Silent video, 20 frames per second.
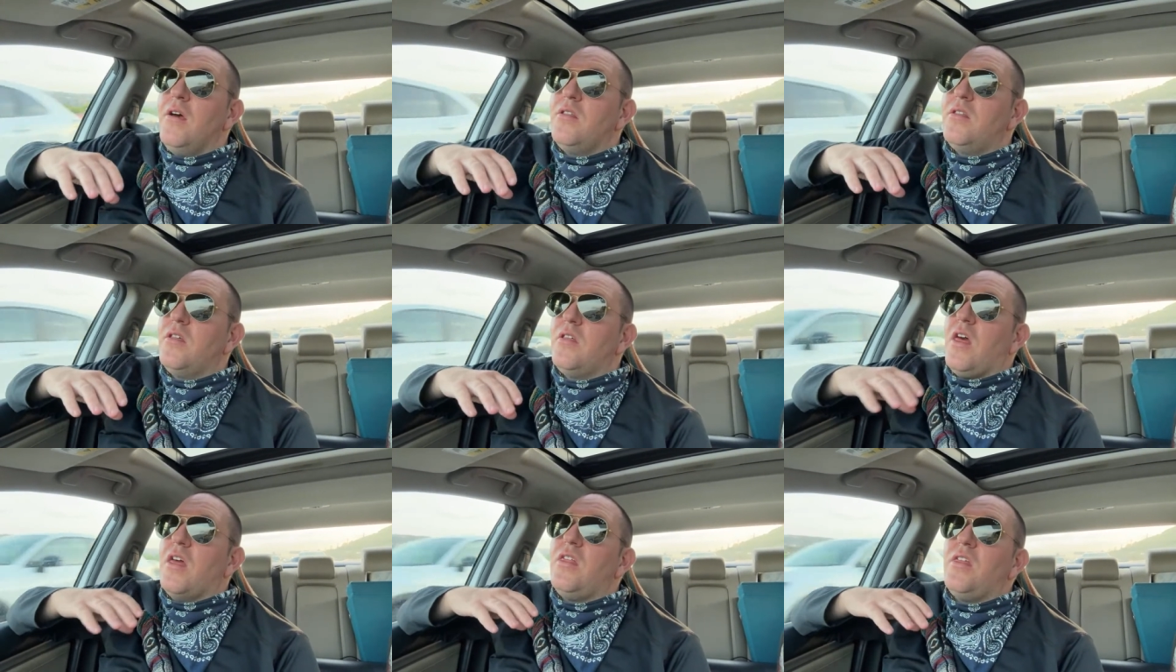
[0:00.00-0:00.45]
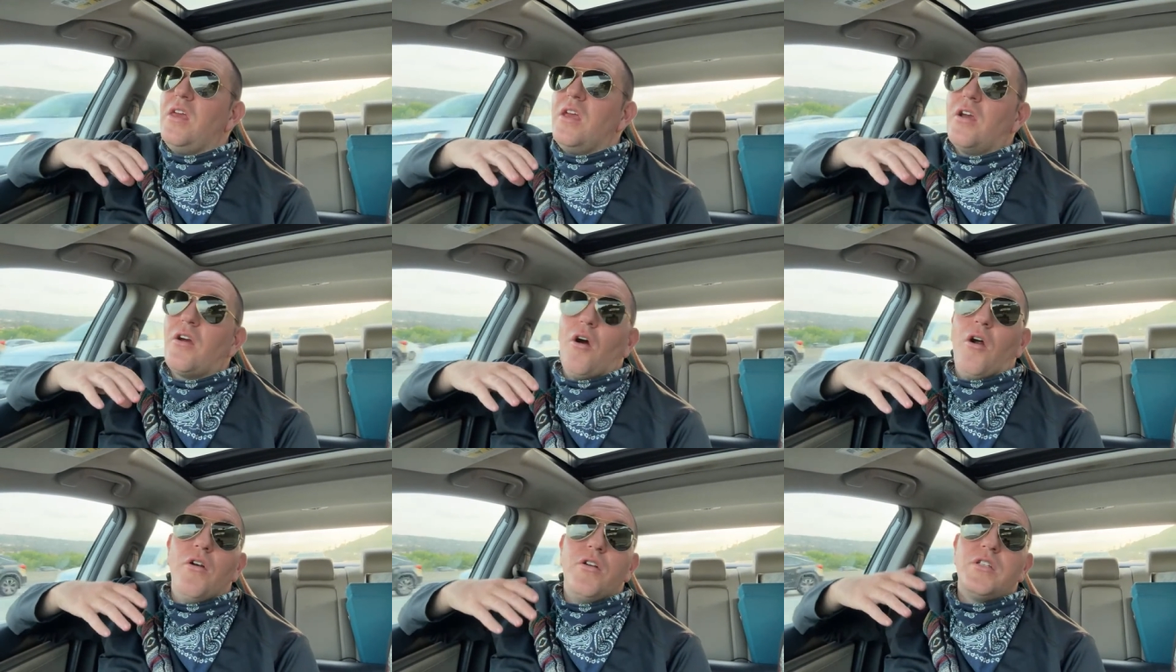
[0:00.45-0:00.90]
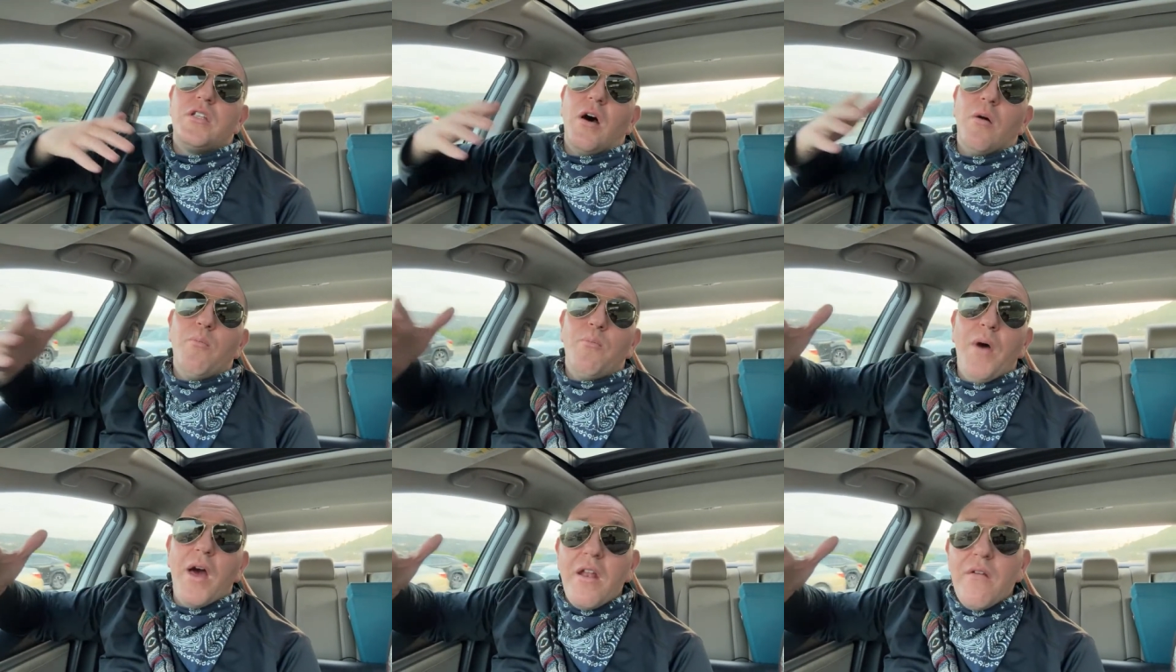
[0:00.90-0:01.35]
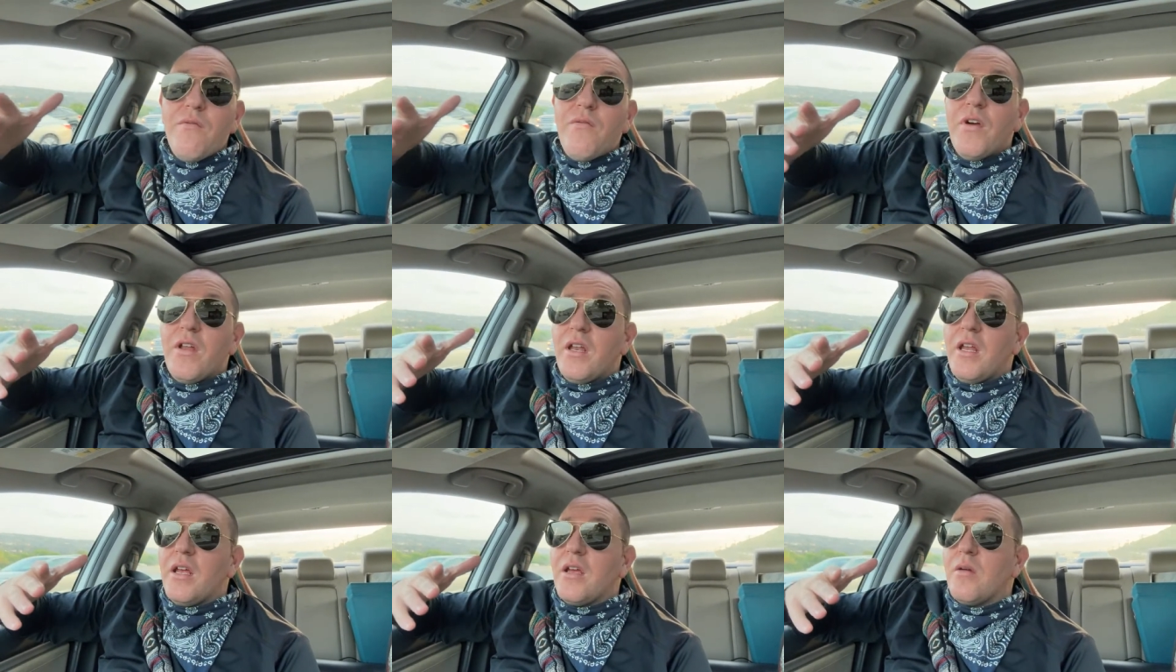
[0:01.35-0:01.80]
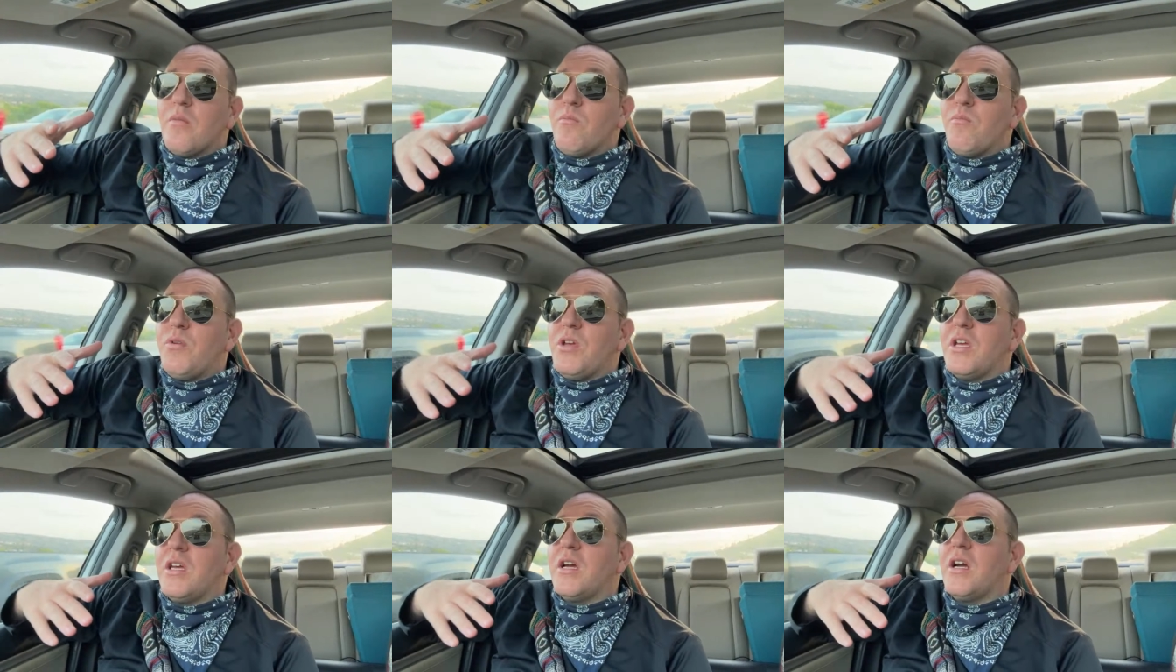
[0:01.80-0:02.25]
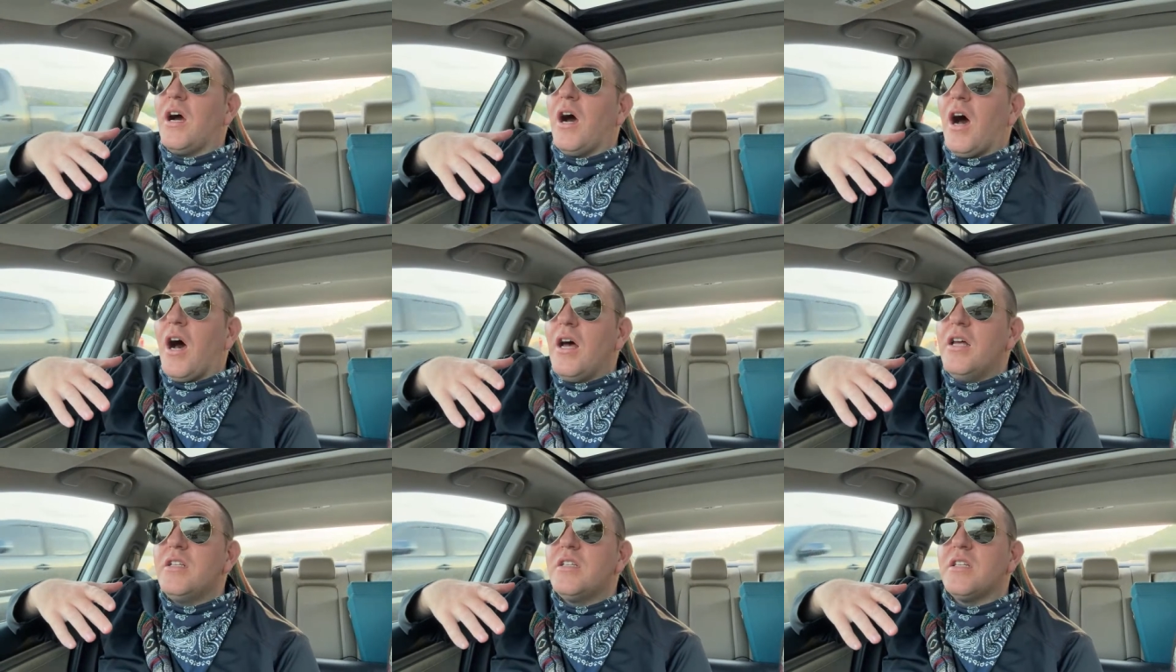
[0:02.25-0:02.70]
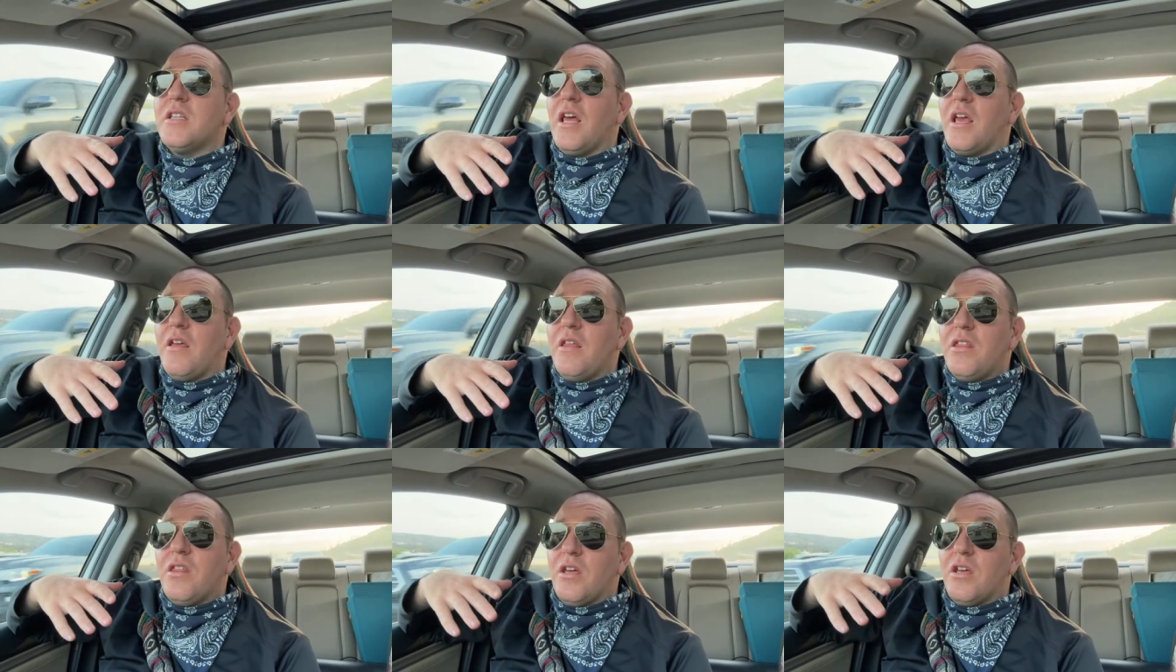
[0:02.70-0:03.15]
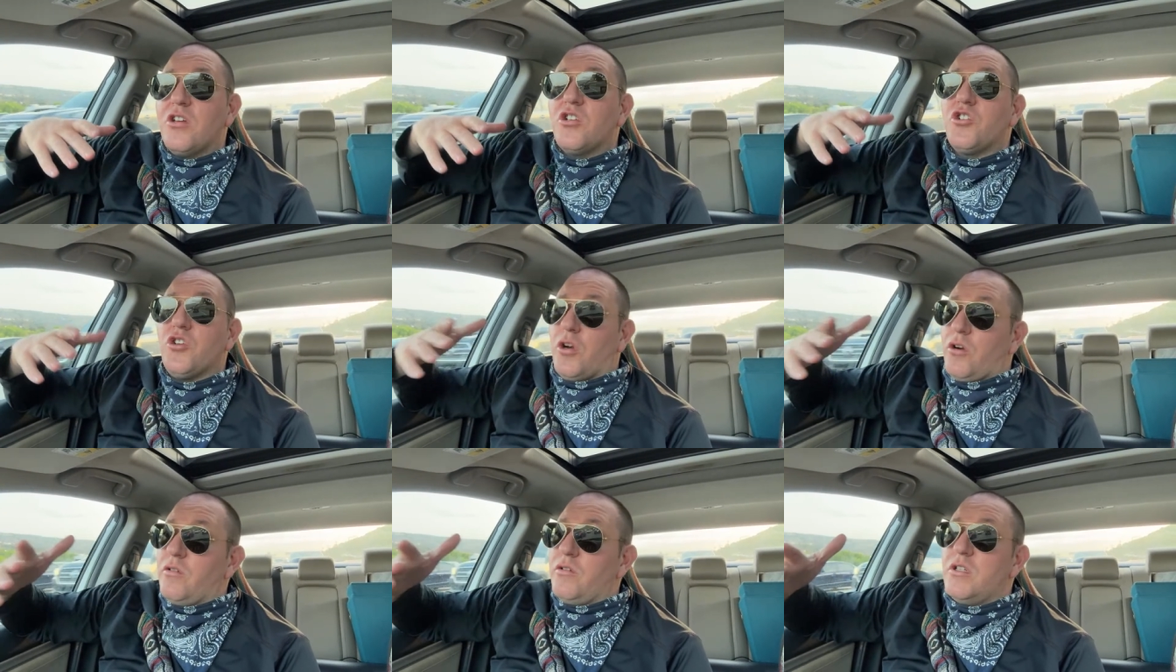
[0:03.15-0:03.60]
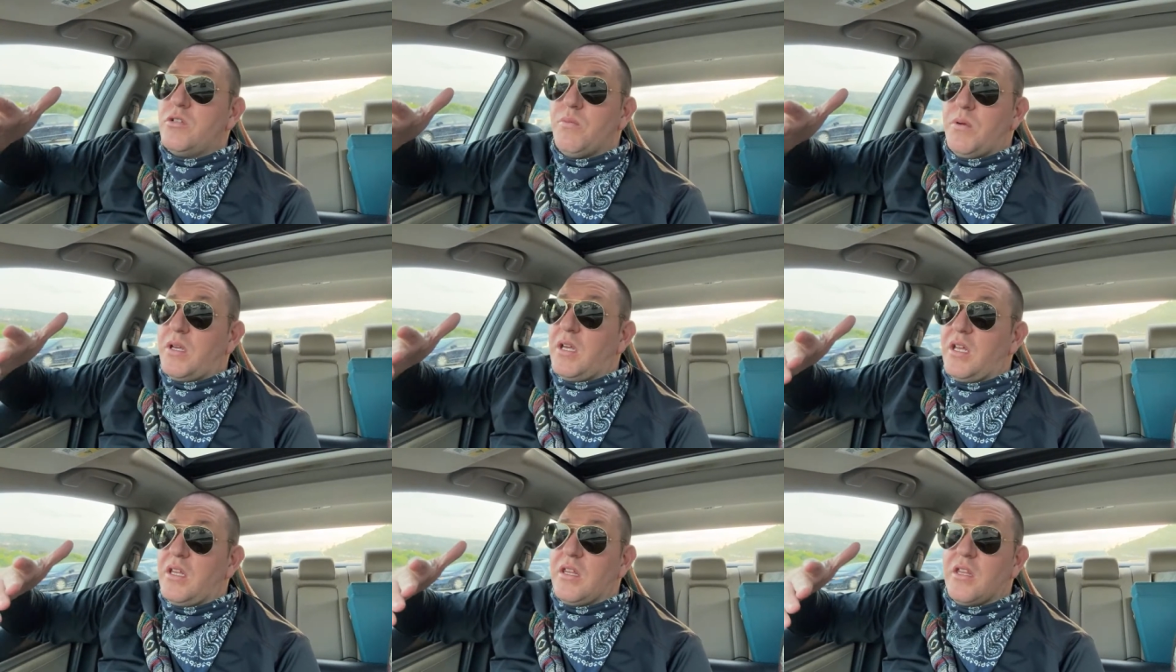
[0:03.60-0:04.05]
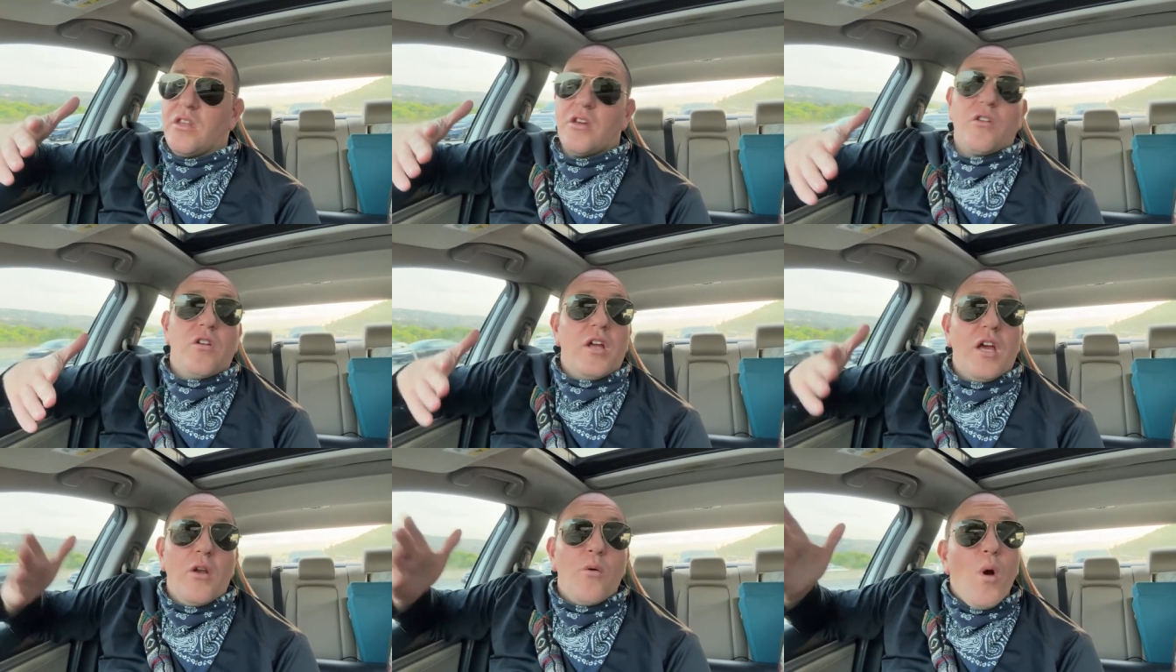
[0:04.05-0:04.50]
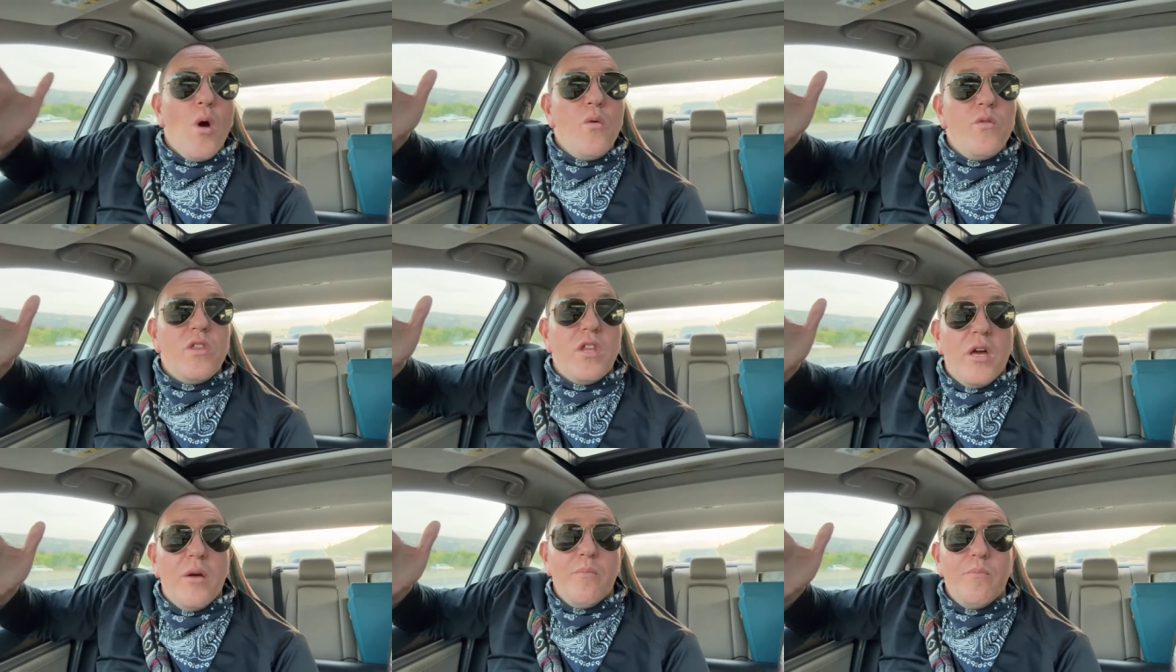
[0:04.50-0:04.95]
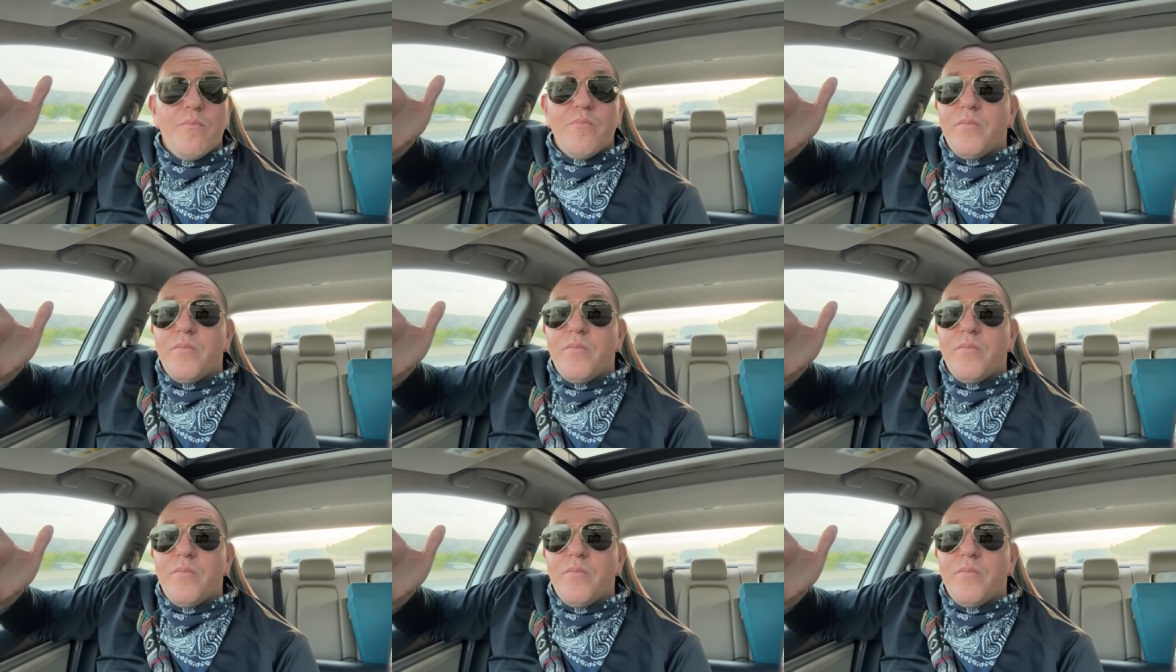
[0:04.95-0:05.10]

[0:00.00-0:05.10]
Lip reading: That they think are self-benefiting because they think, generally speaking, that they're going to get away with it.